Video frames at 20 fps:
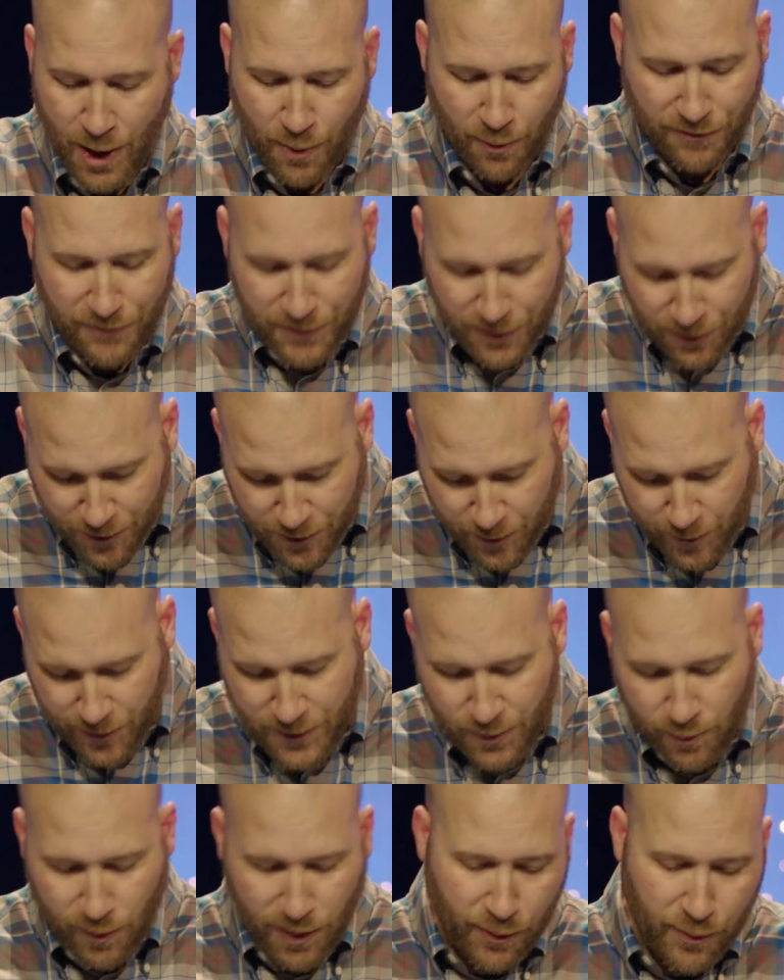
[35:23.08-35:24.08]
reveal to
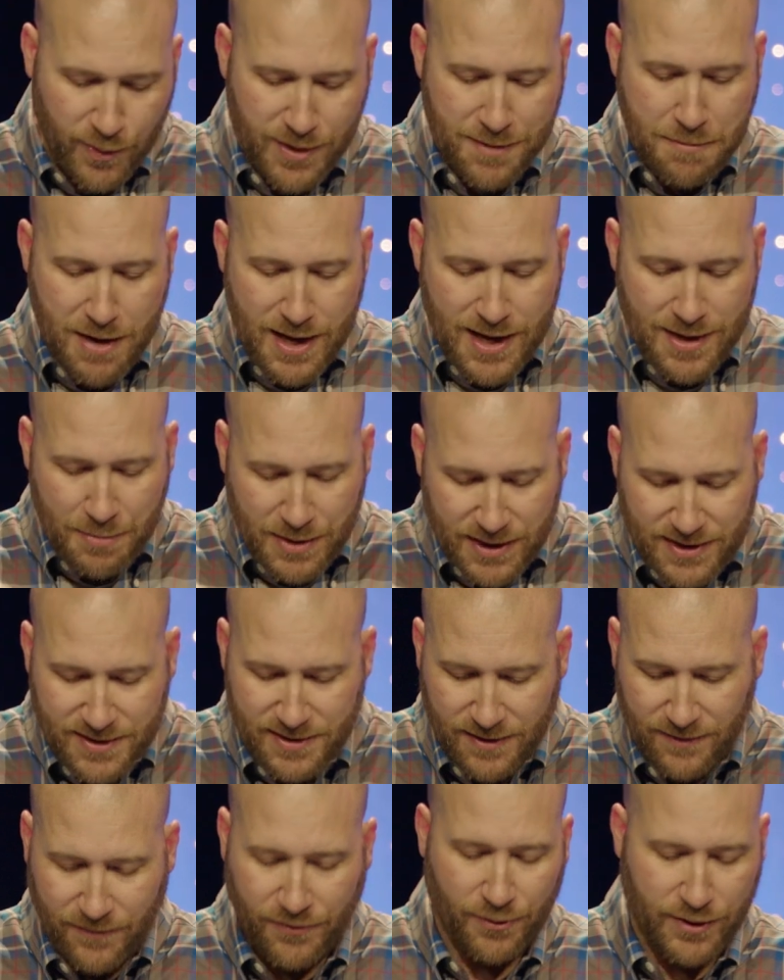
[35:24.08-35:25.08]
us where we may be
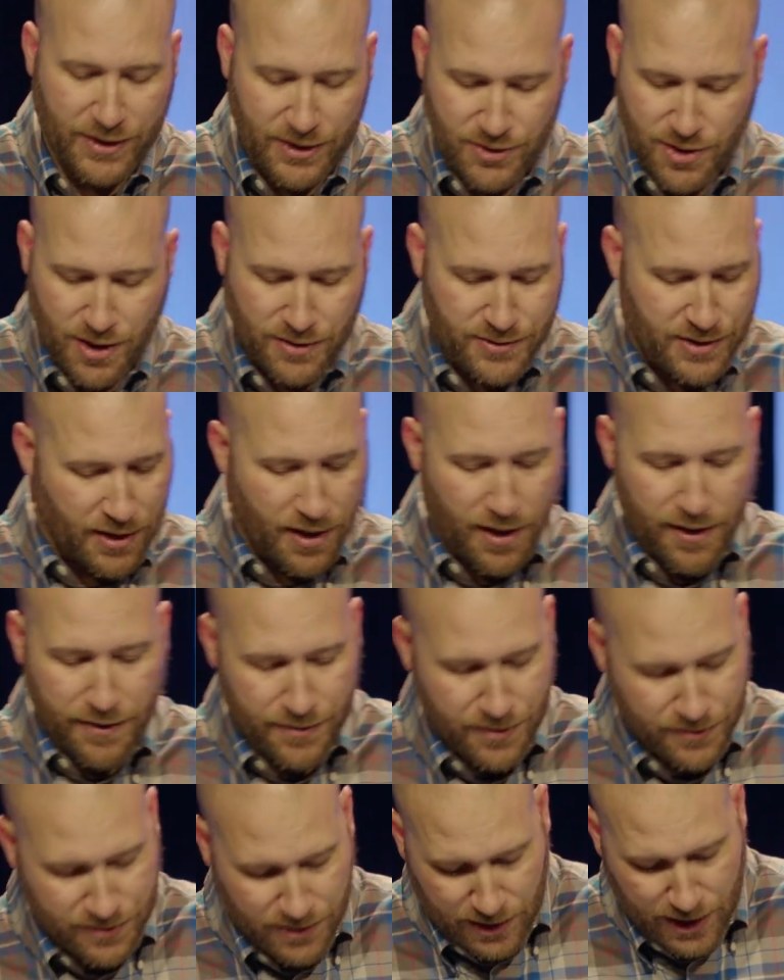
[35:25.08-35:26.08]
sinfully judging
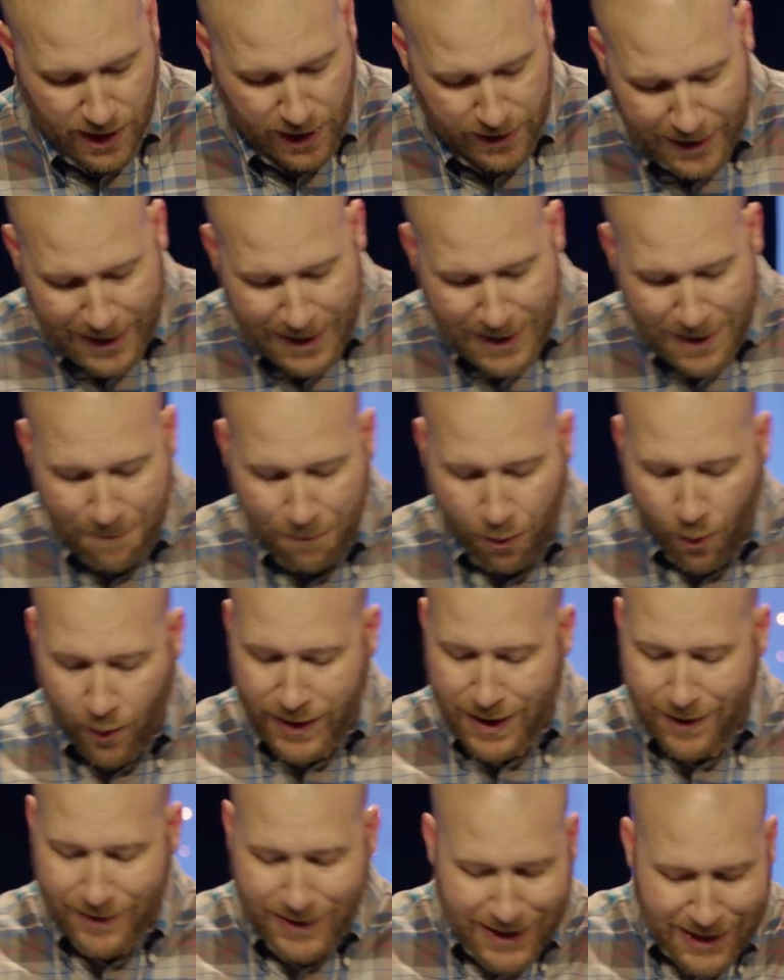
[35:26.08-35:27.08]
others, and God,
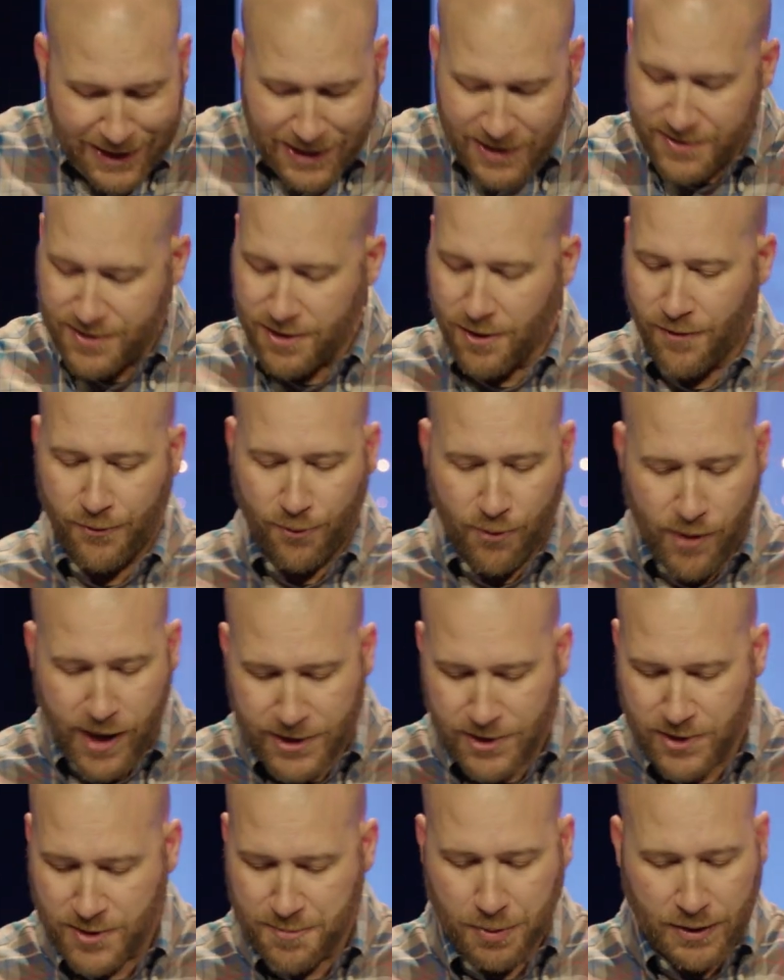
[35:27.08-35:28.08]
point out any
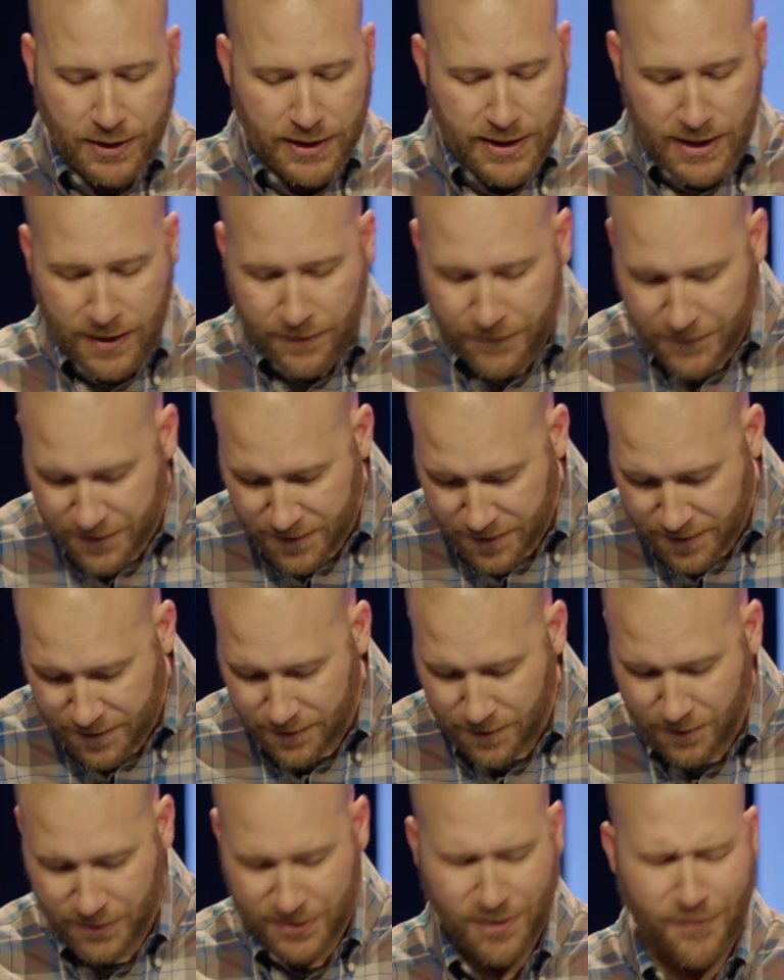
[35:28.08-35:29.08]
self-righteous beliefs
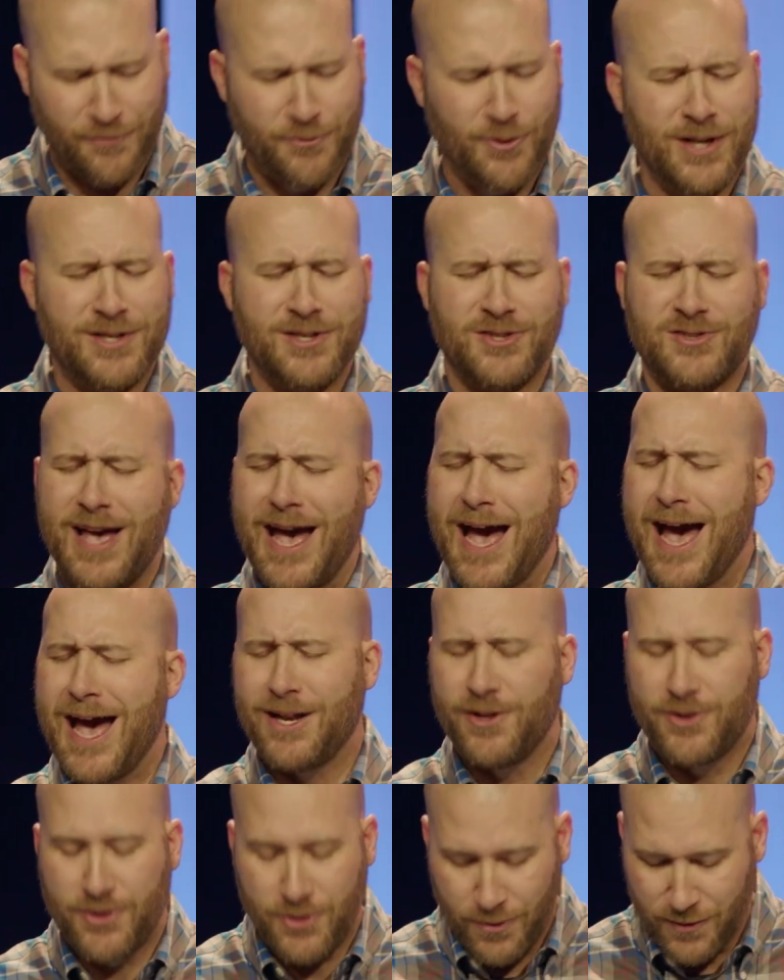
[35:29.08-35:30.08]
or self-righteous
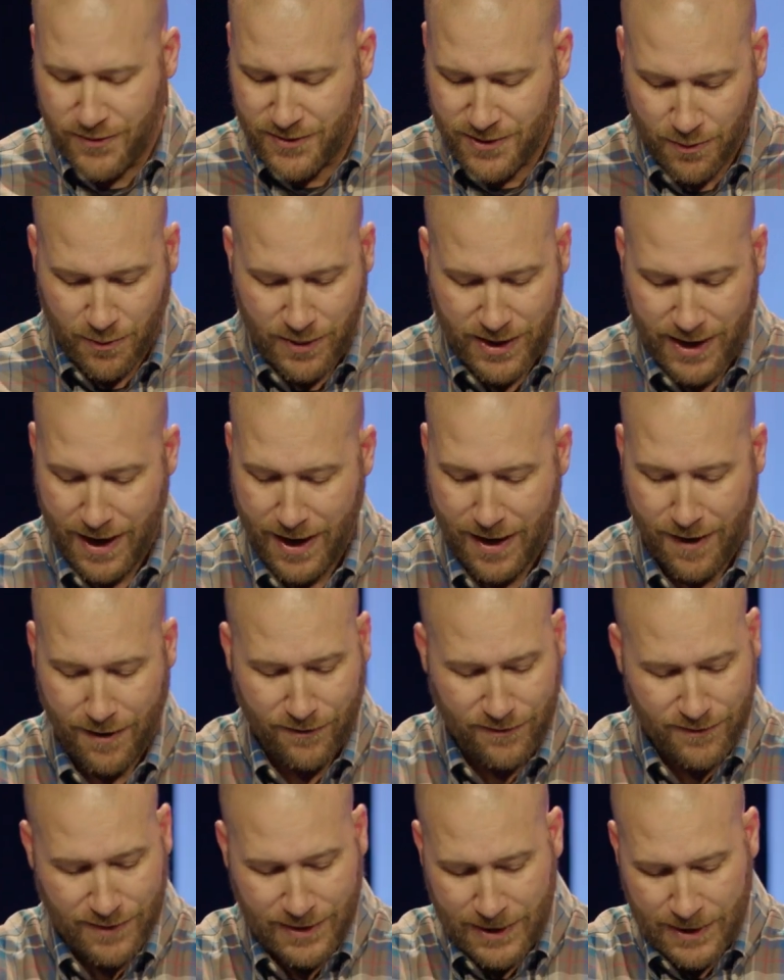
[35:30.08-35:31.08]
attitudes that we
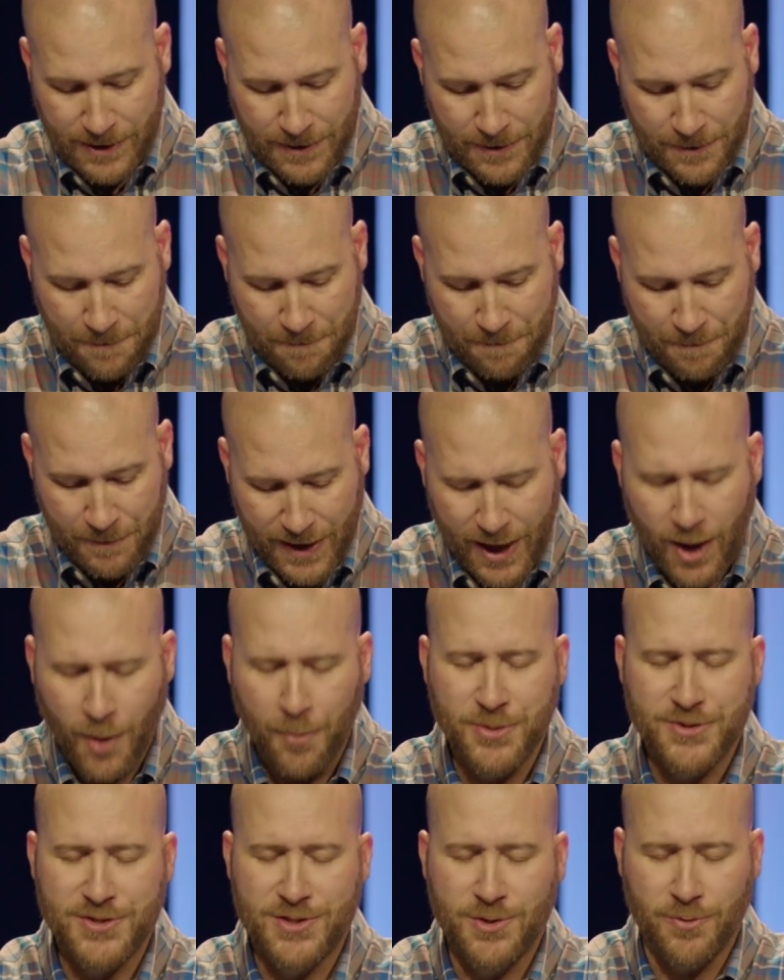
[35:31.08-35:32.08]
have.
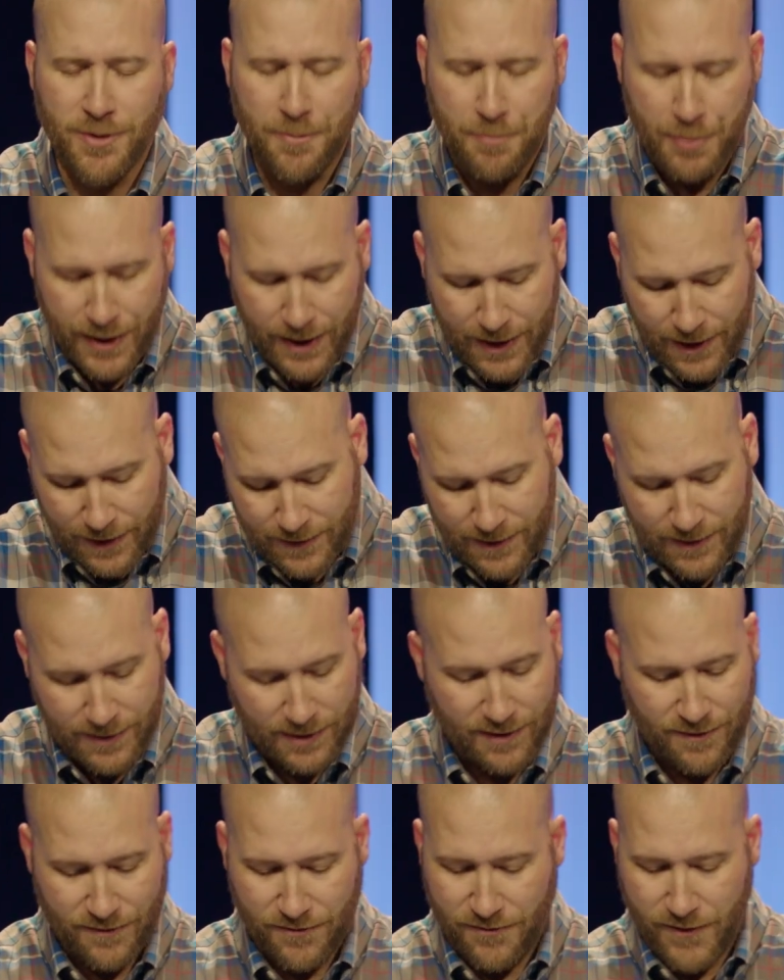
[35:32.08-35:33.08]
Help us to repent and to
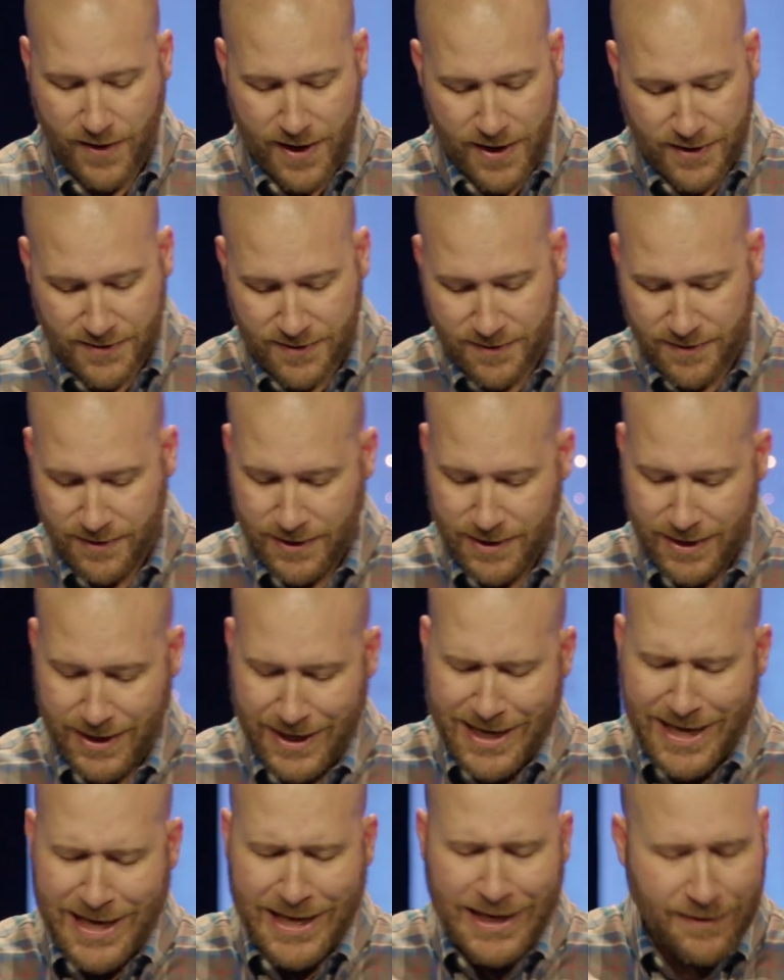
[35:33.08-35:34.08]
confess
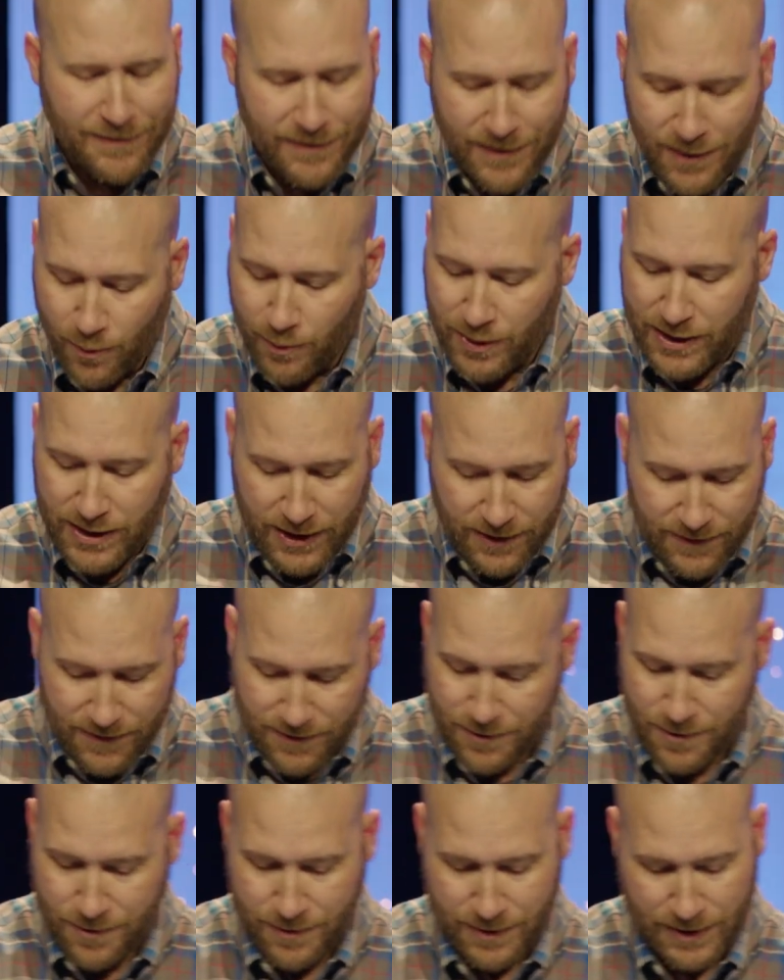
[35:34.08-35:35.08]
anything we need
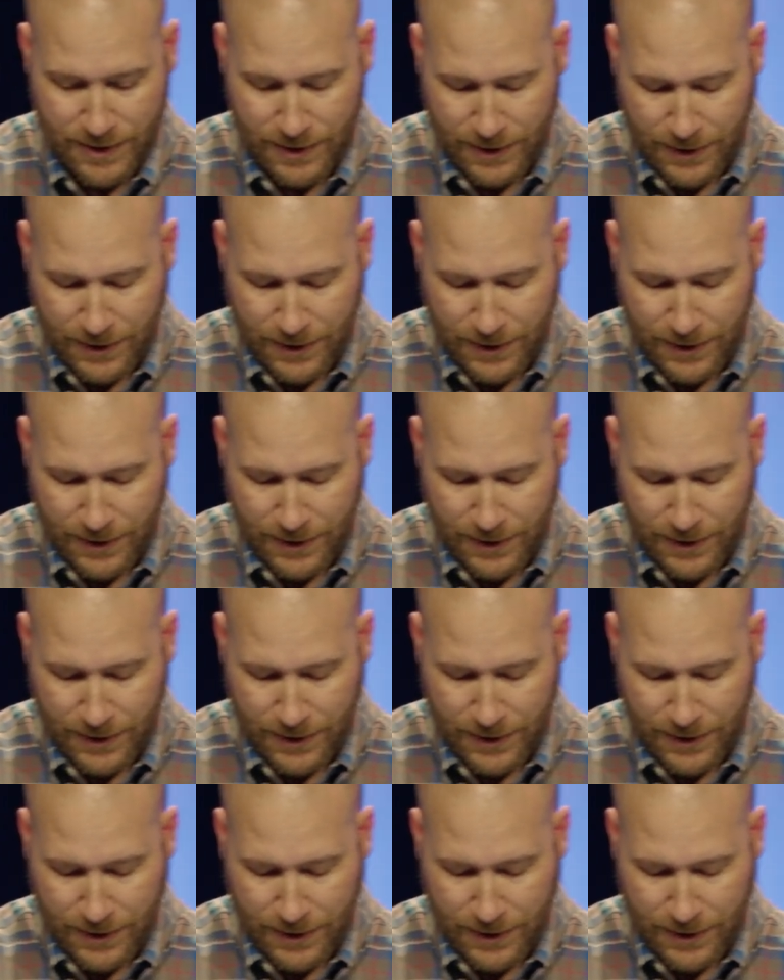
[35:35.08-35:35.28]
to.